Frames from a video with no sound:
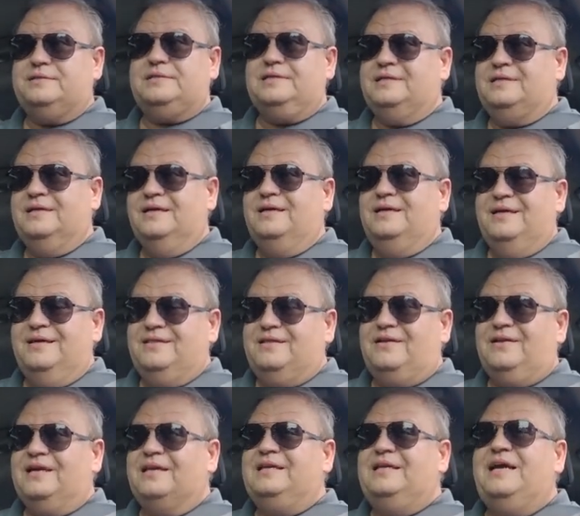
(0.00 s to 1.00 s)
they're
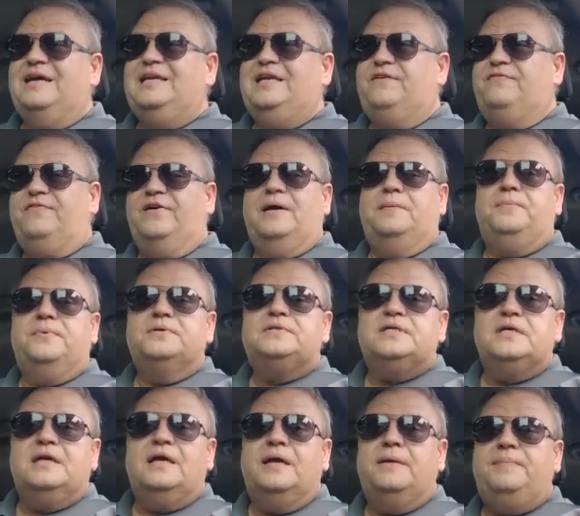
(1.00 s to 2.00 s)
like
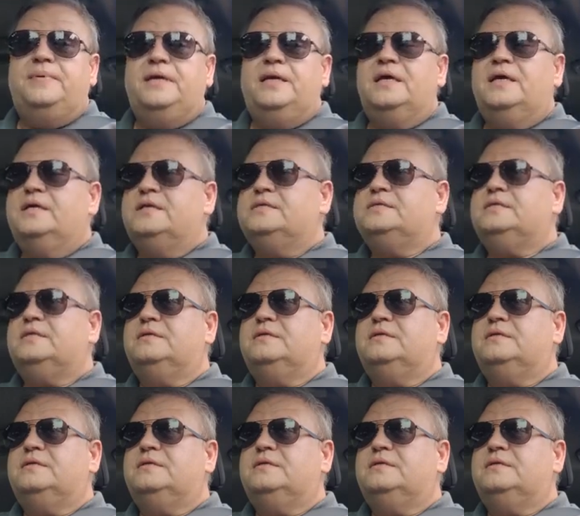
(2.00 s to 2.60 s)
95% IPAs,